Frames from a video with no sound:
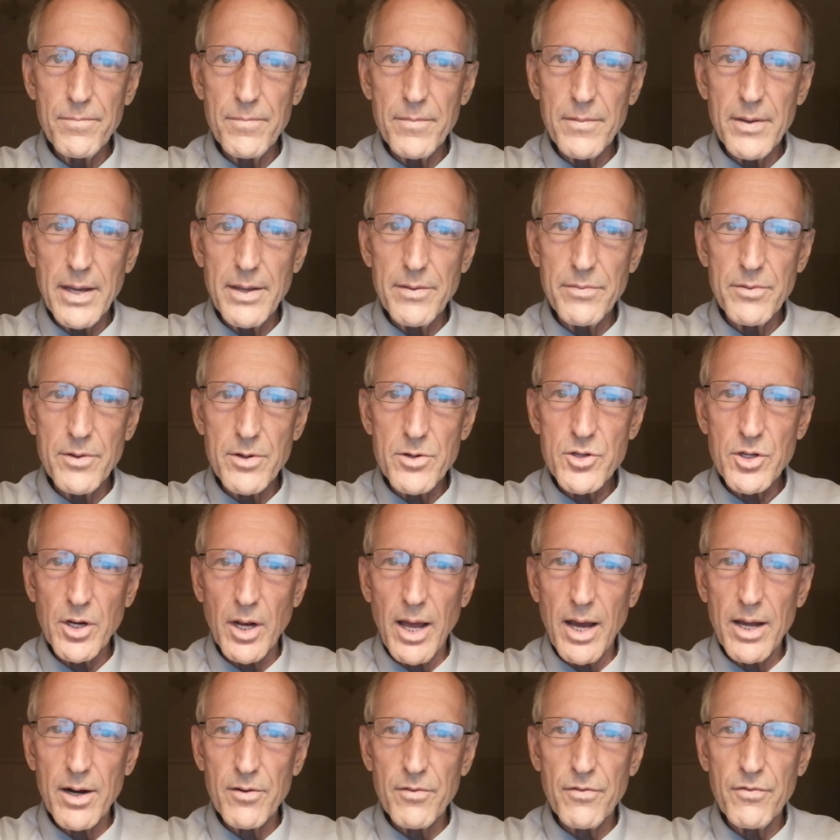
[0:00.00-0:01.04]
there's a
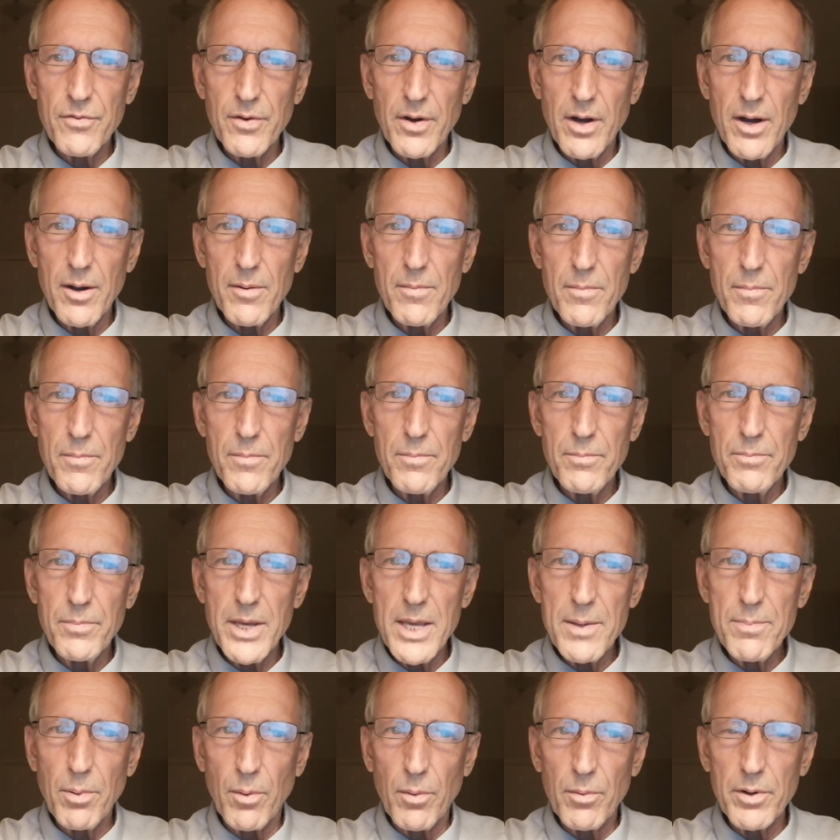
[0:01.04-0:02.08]
lot of
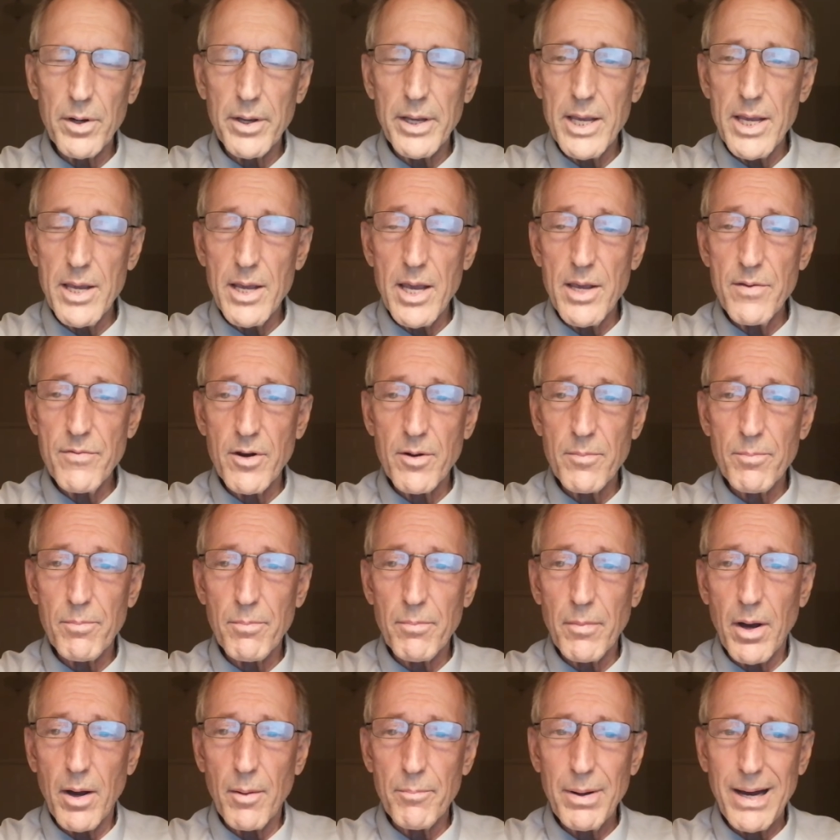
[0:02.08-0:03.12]
people, even
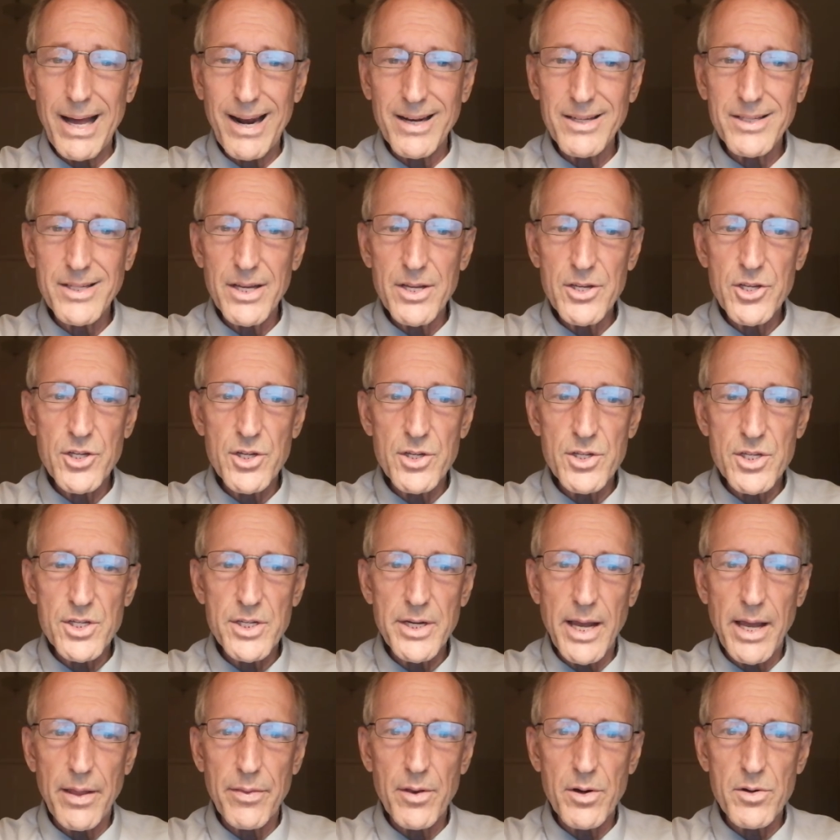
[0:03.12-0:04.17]
politicians
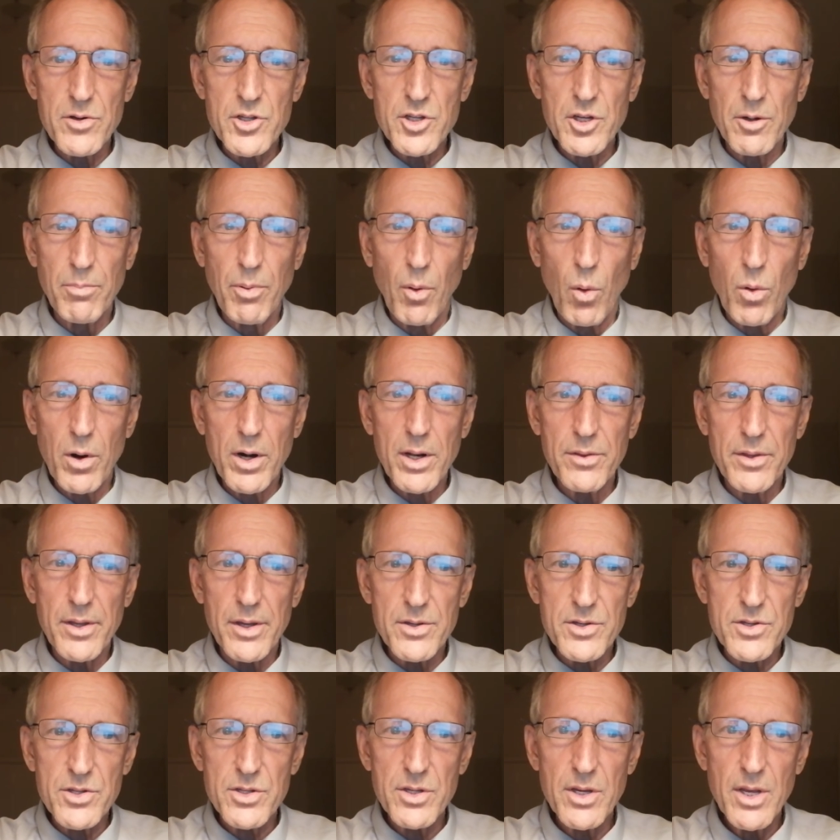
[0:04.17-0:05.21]
now, that are supporting
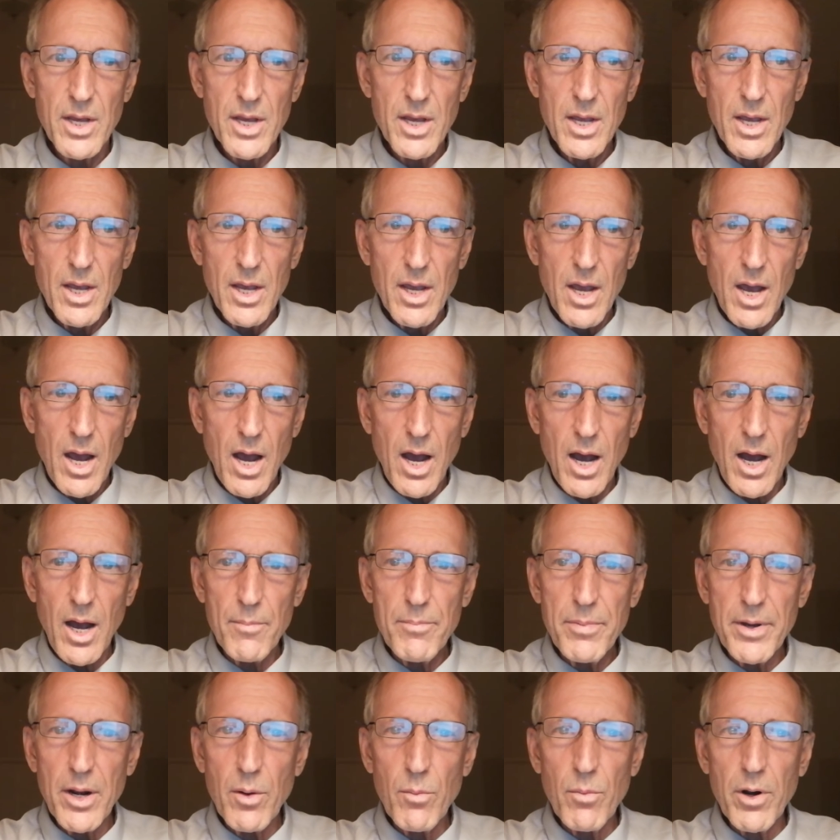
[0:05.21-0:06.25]
this.
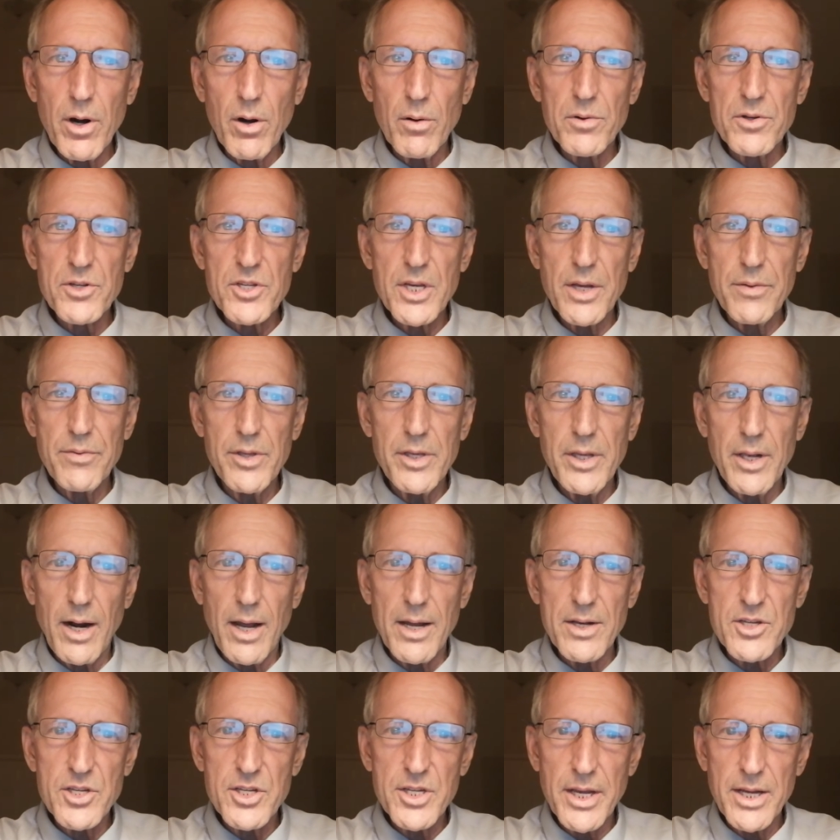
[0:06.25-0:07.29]
But it went on to say the
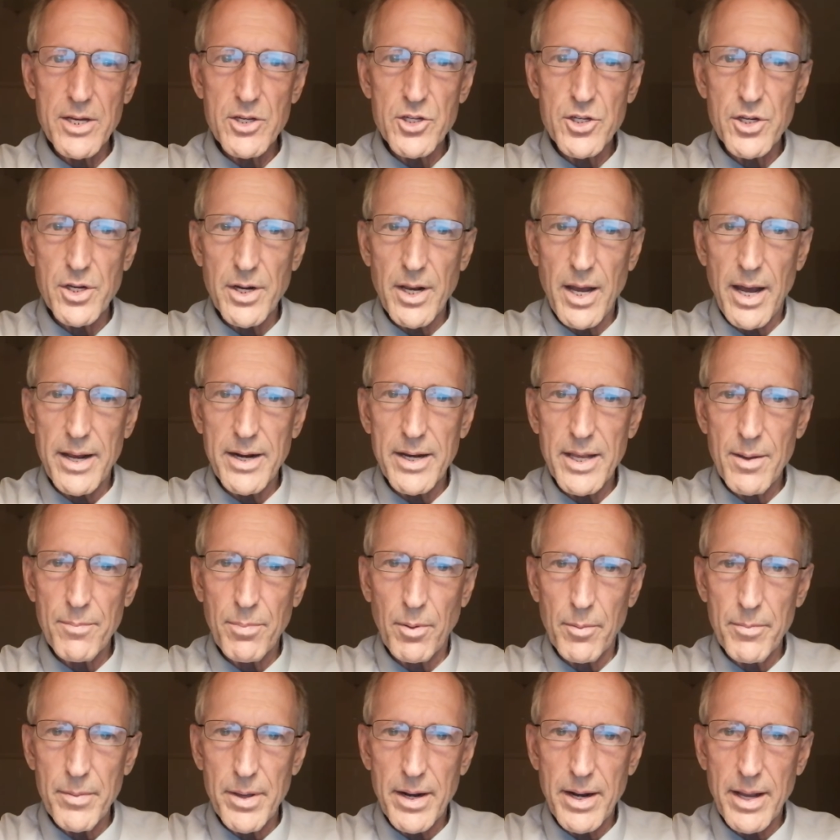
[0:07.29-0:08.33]
United States should not
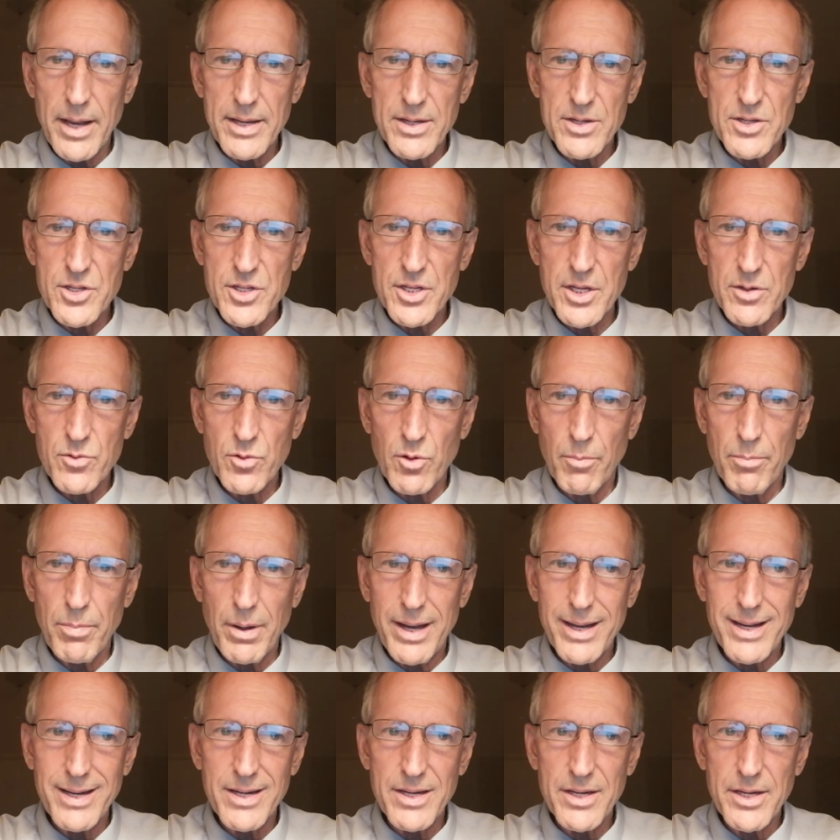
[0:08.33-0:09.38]
implement a central
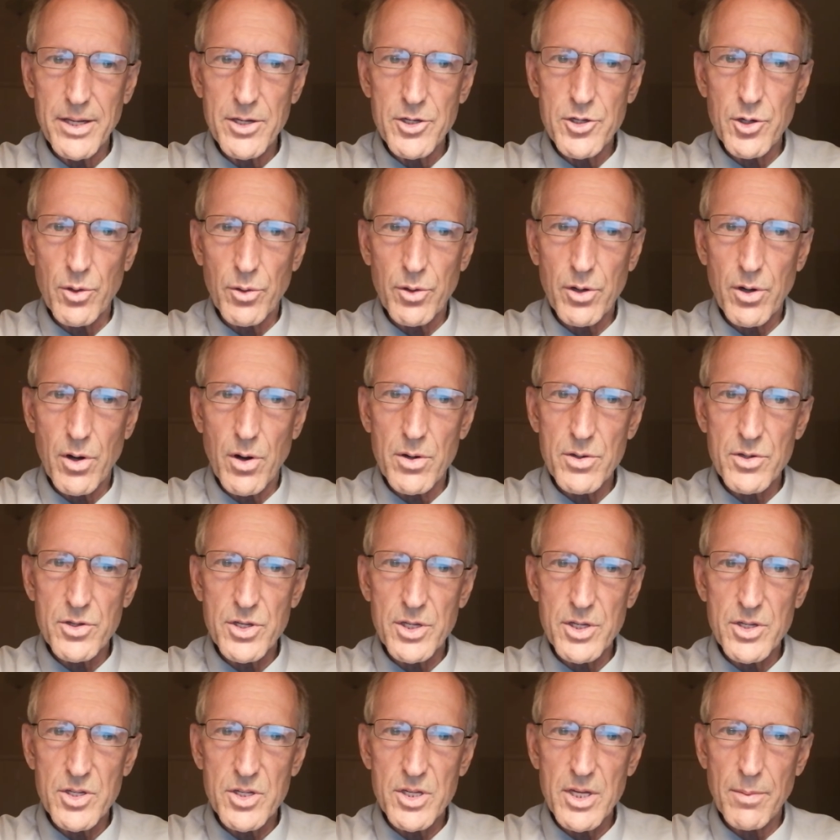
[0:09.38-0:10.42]
bank digital
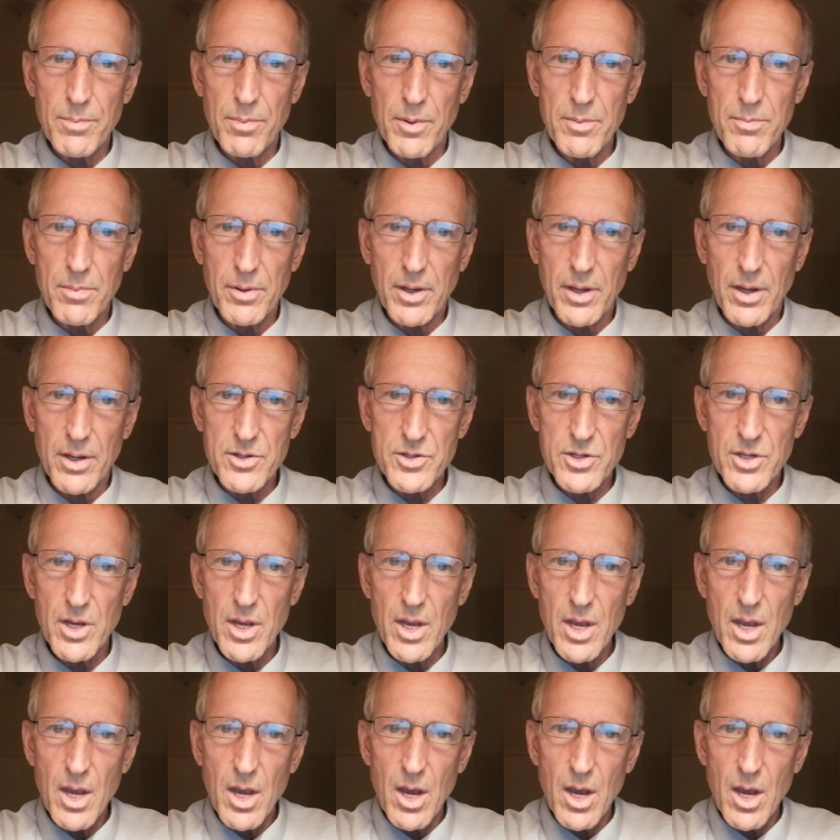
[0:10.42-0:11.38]
currency simply because